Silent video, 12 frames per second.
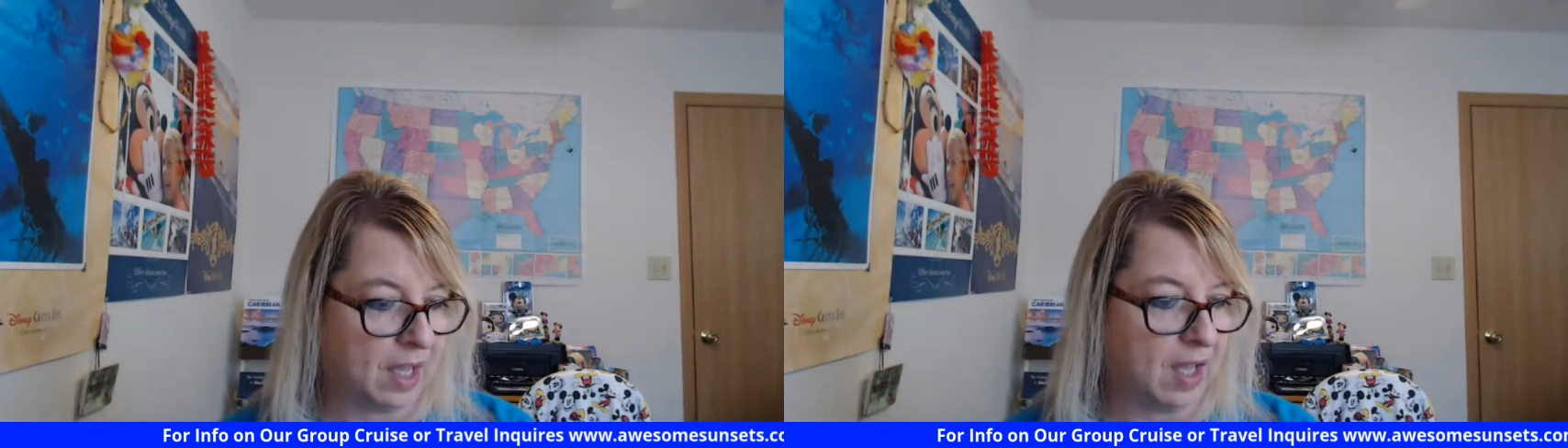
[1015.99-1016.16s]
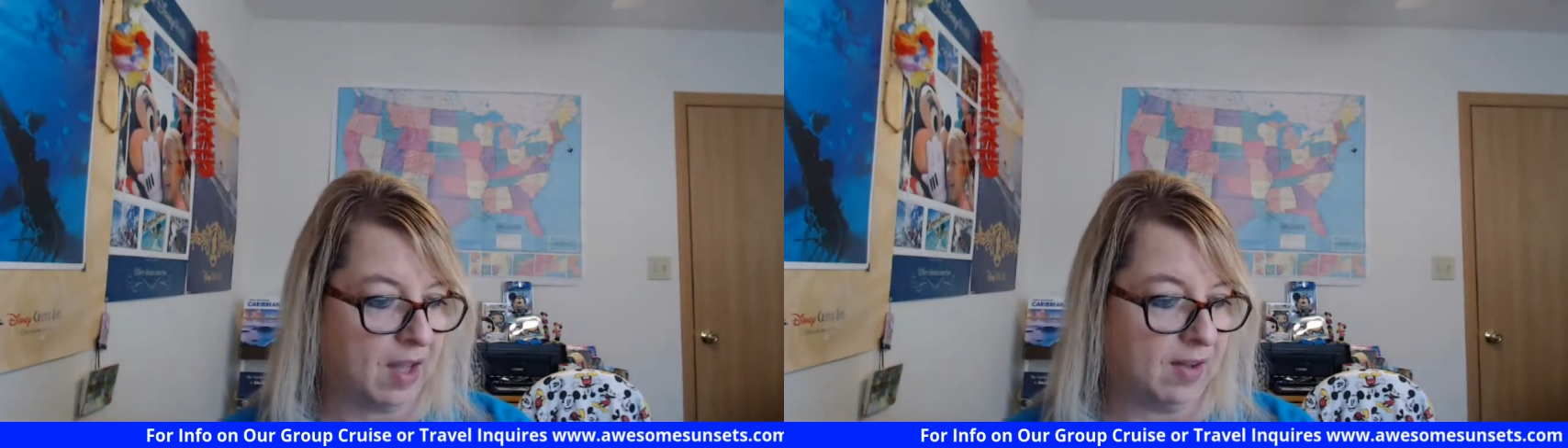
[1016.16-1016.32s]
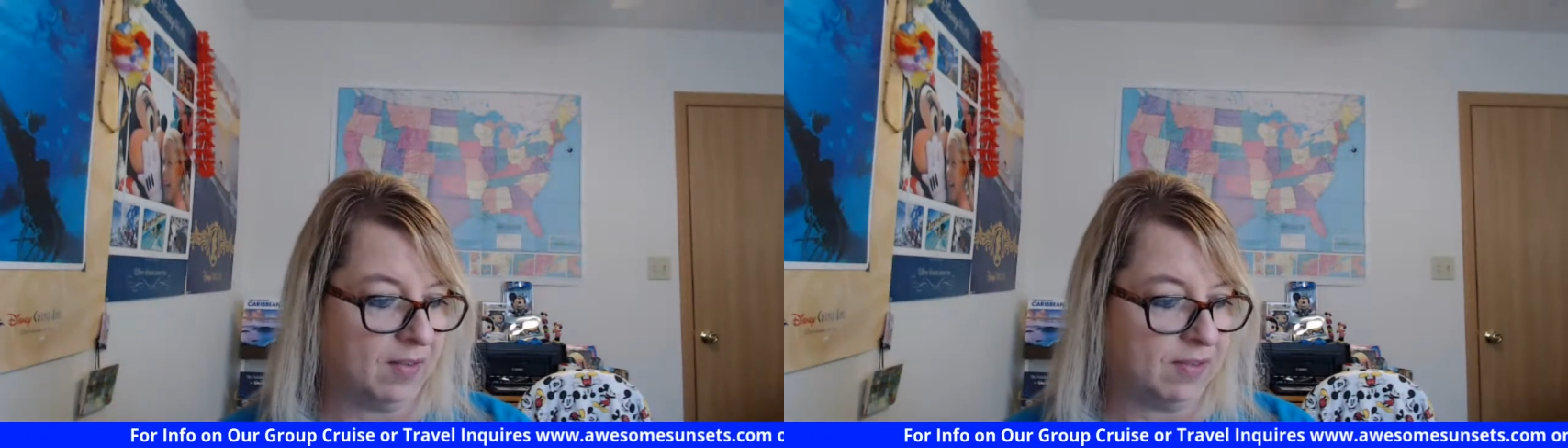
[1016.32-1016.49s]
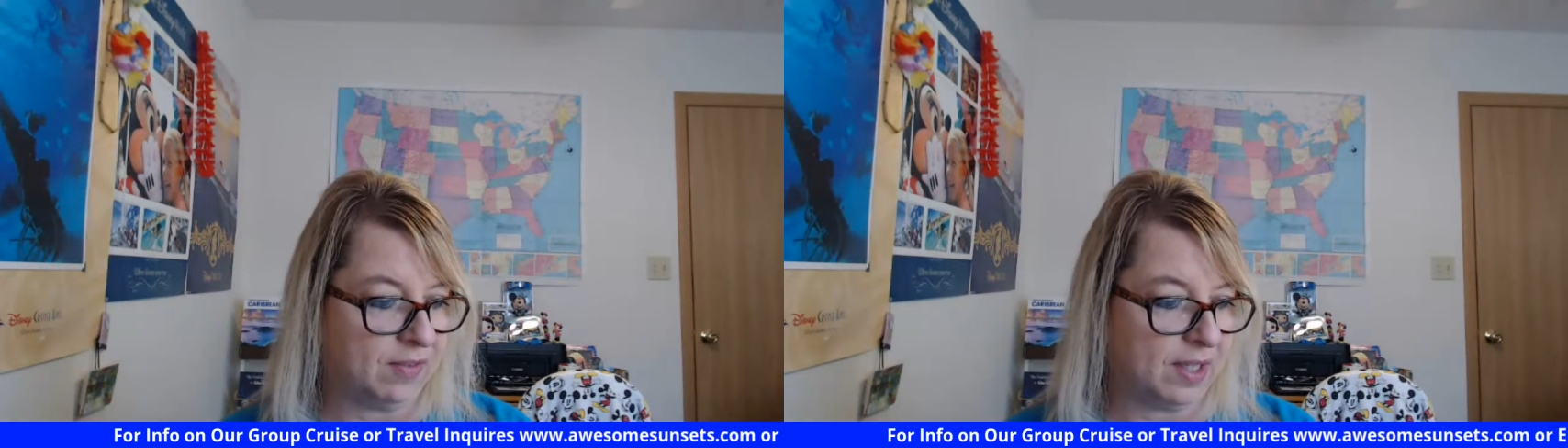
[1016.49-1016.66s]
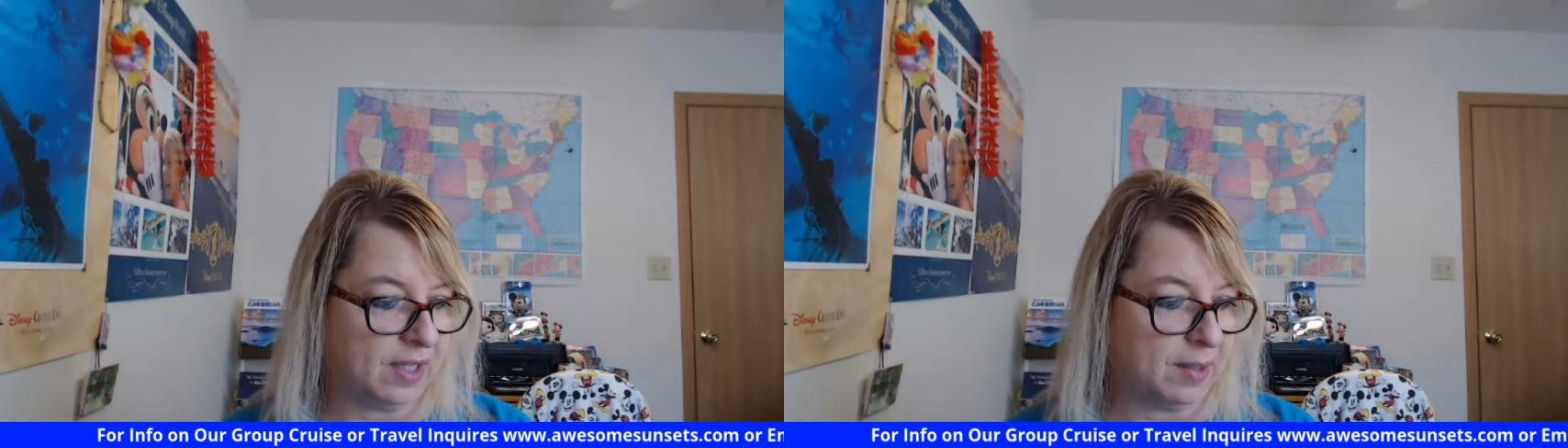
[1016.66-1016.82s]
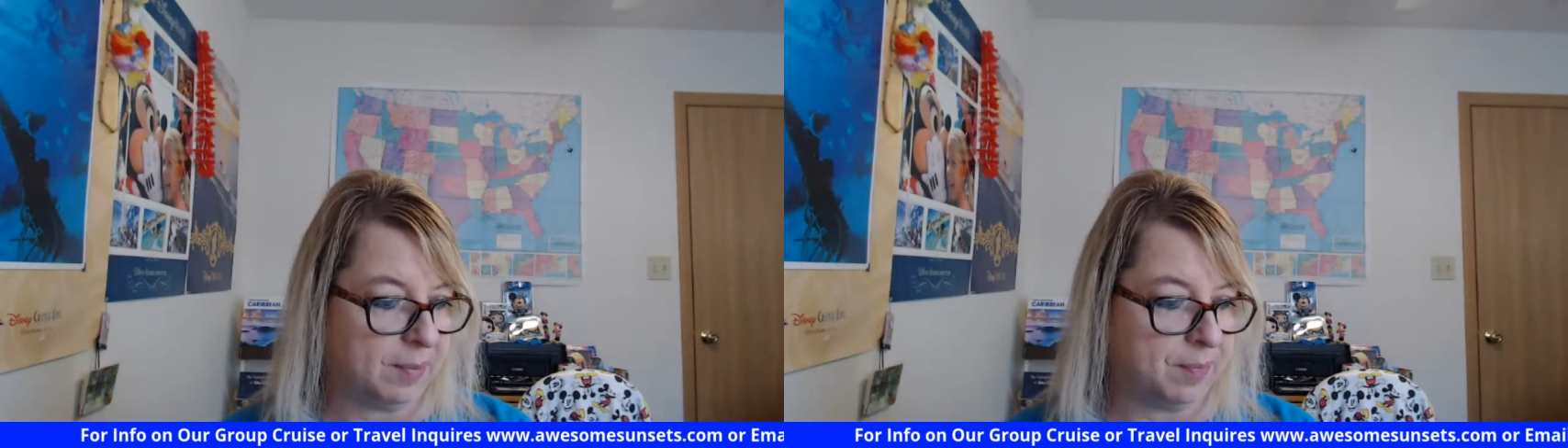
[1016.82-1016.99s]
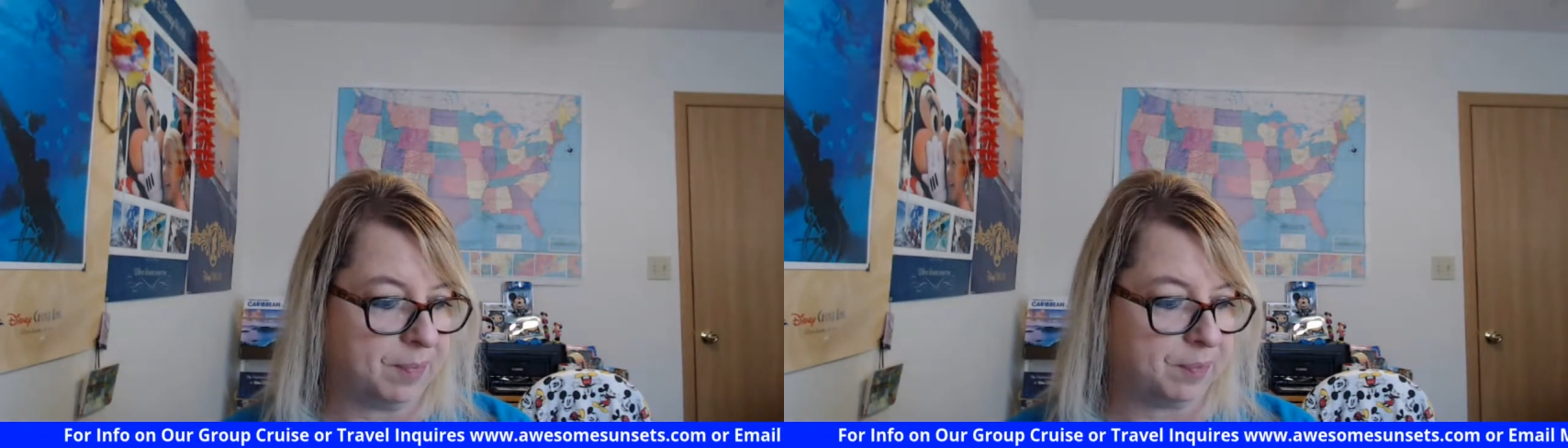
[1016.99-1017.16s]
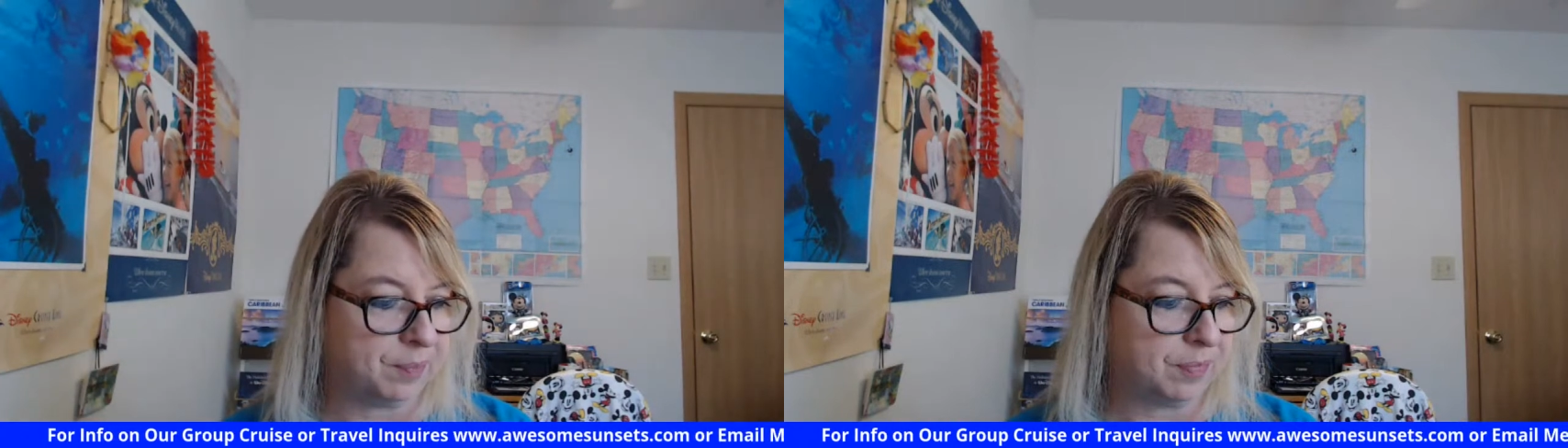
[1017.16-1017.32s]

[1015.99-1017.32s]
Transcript: of